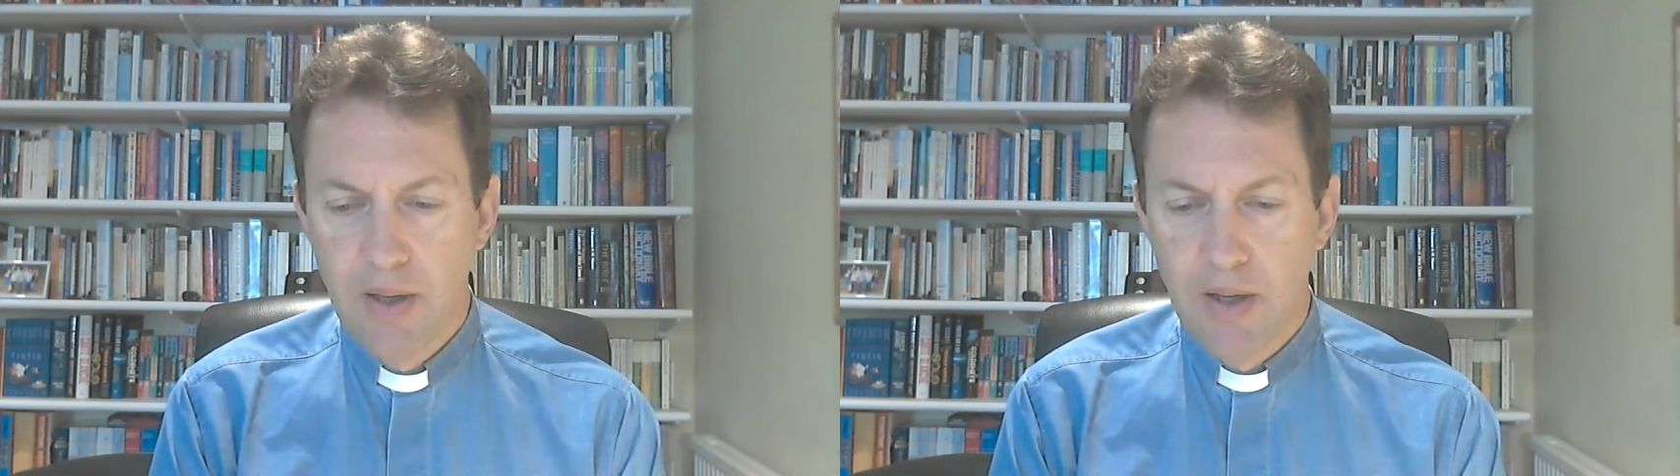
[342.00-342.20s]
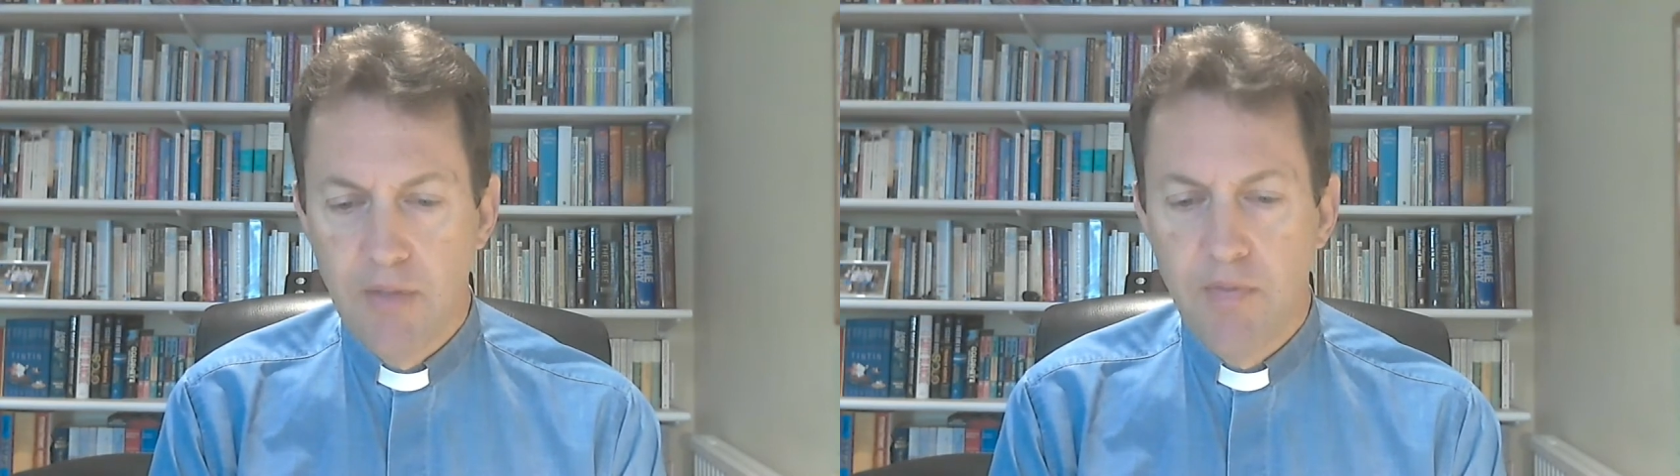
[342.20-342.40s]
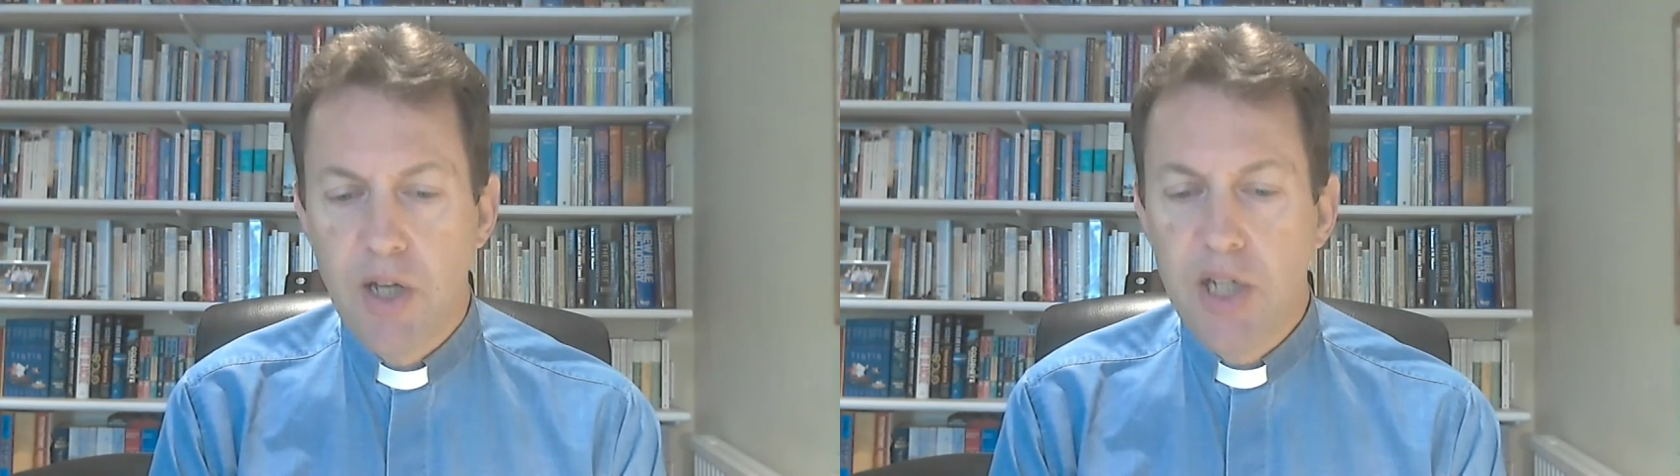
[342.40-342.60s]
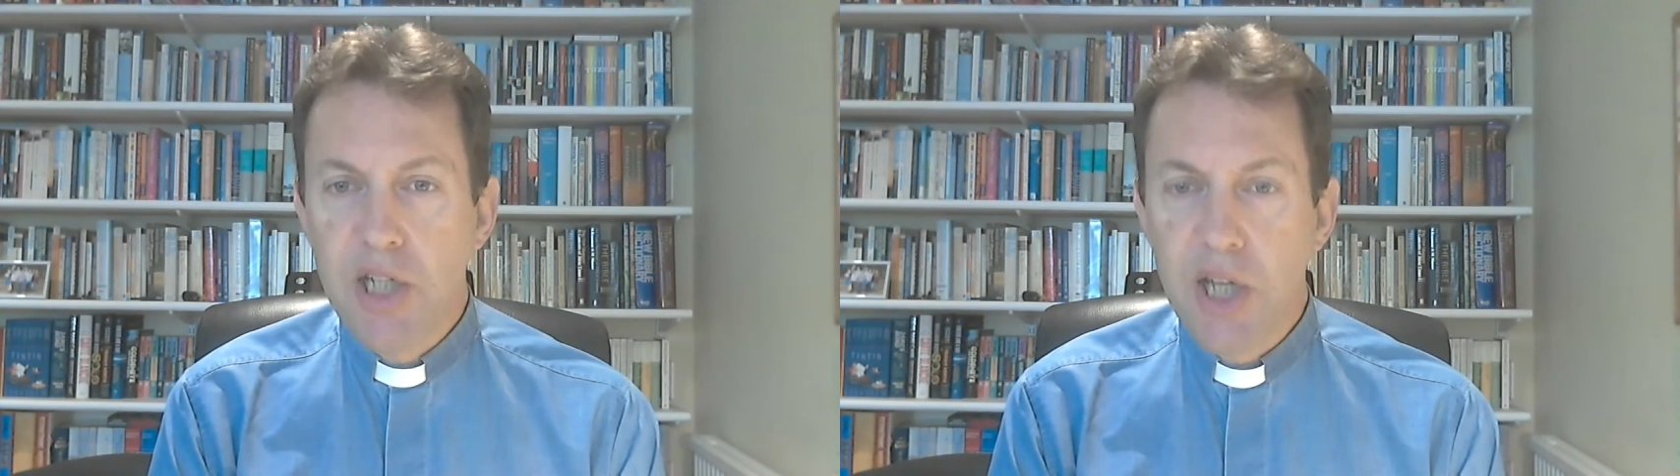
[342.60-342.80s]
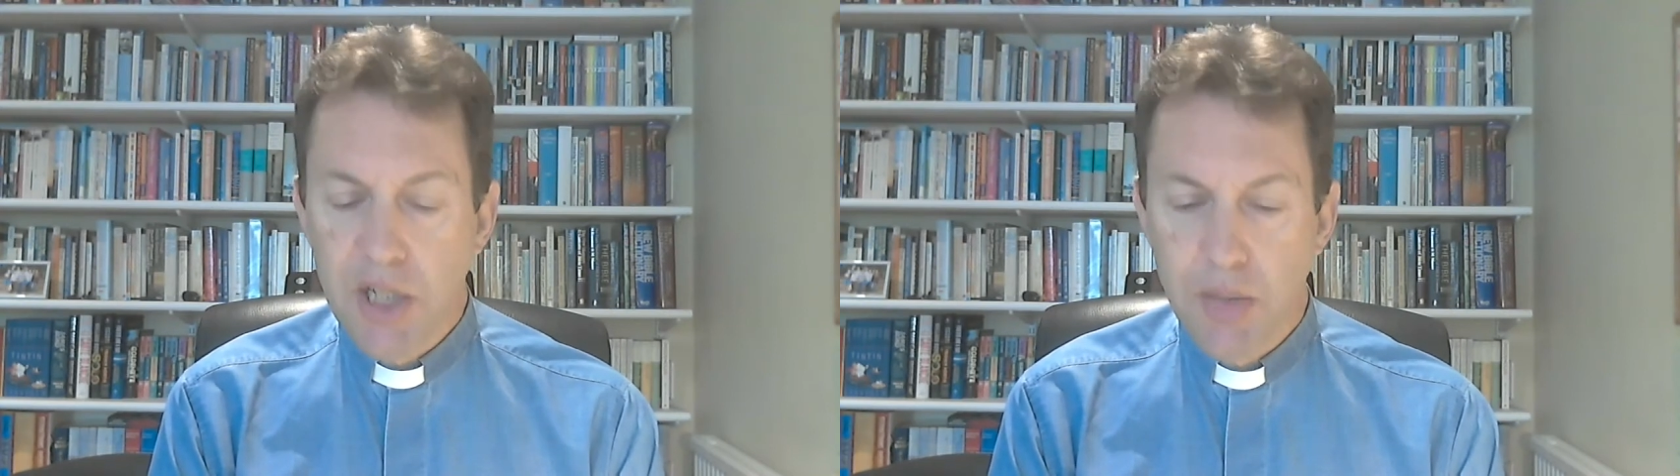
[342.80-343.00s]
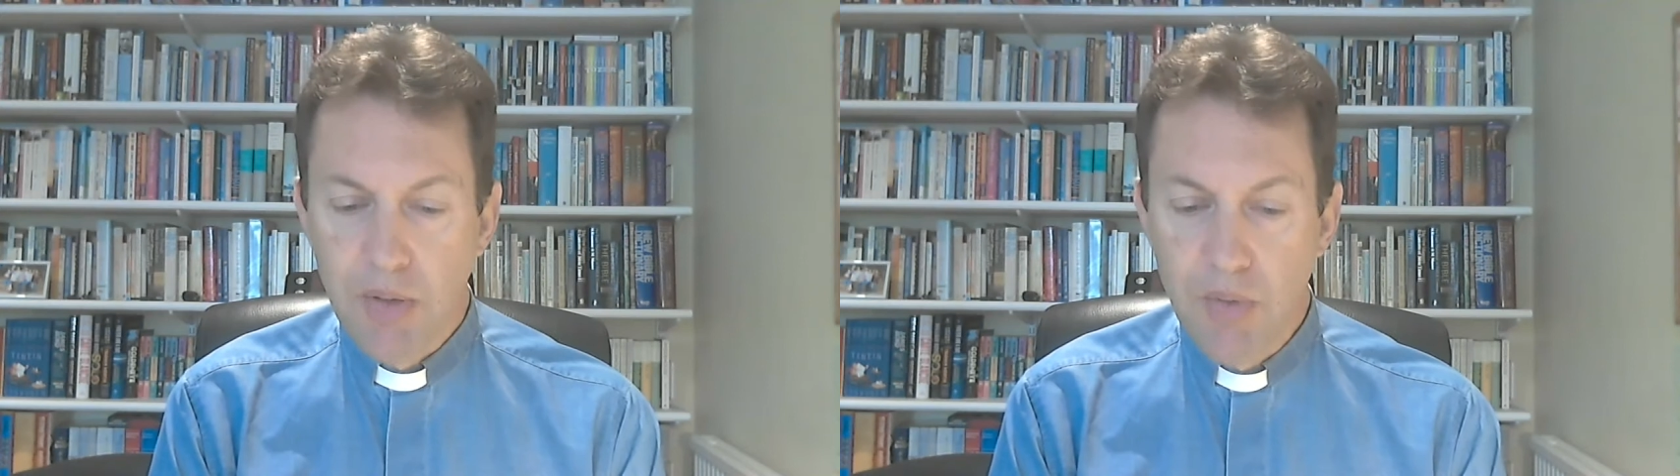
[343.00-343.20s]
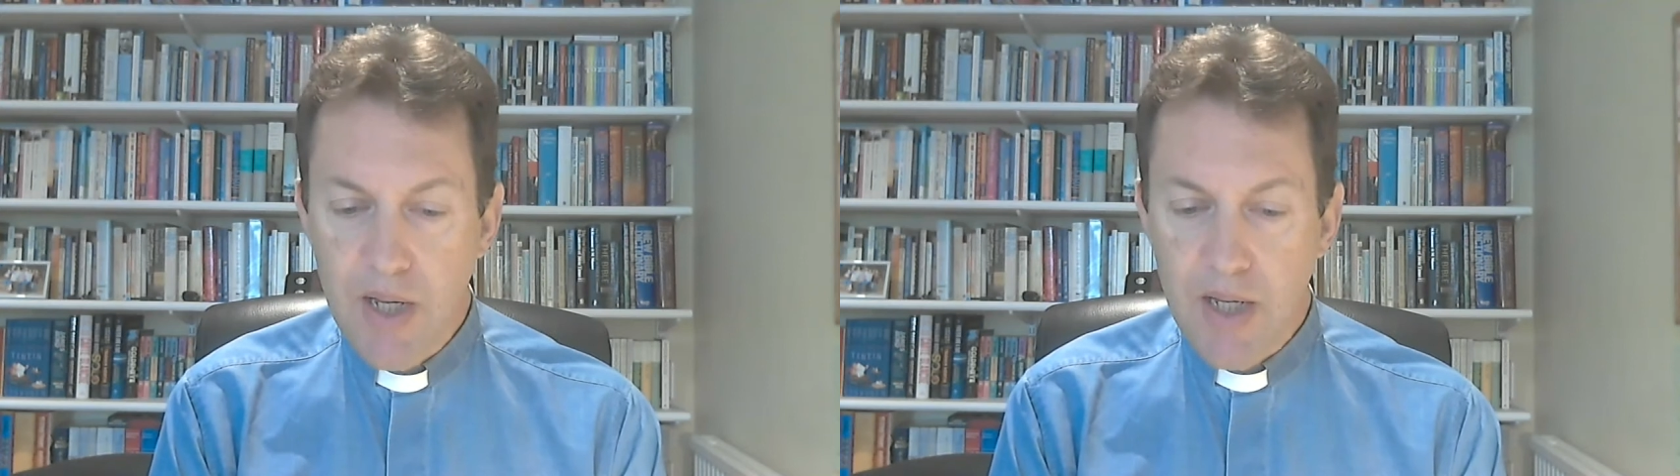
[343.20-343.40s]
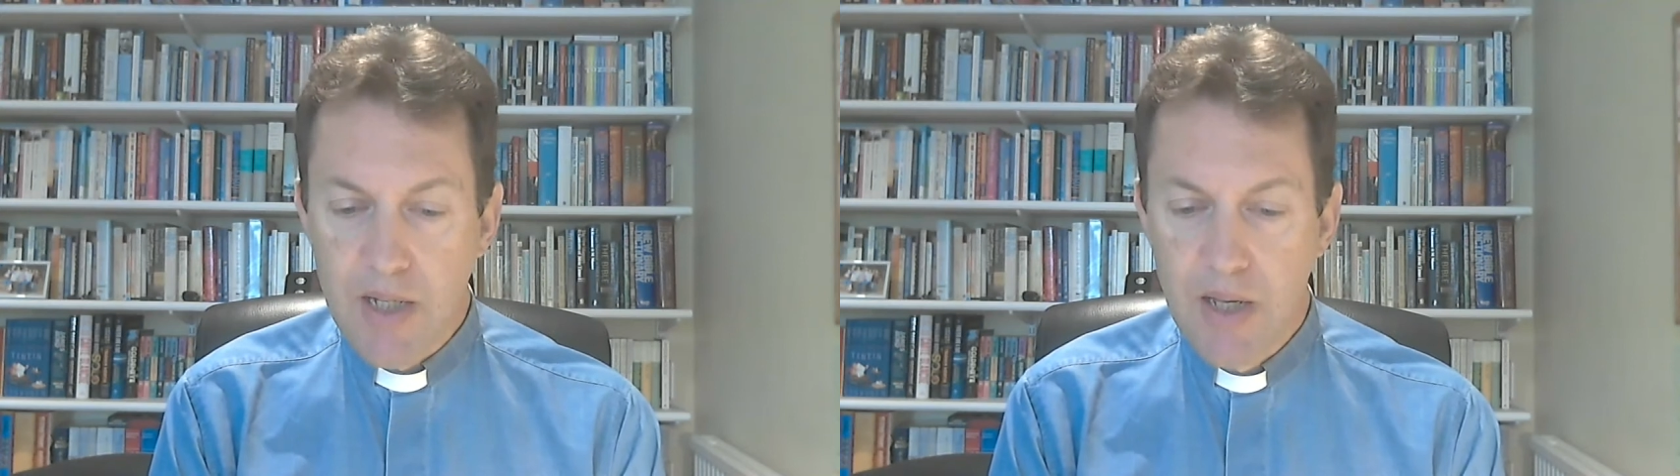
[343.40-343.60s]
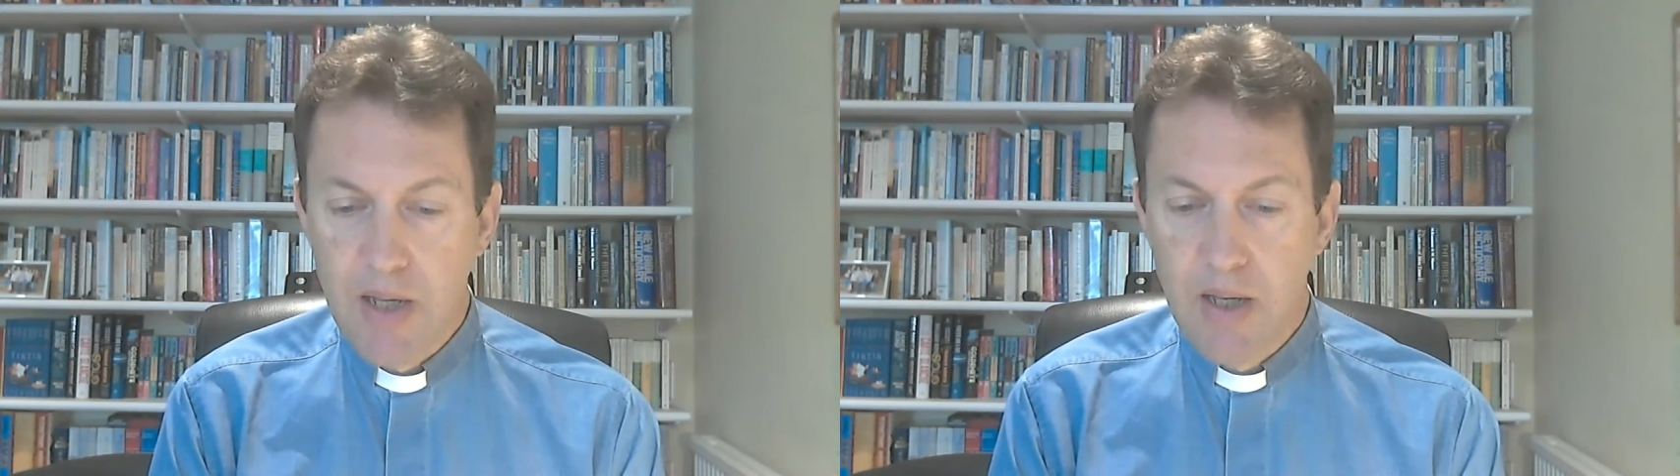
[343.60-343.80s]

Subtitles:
In verse 6, we read,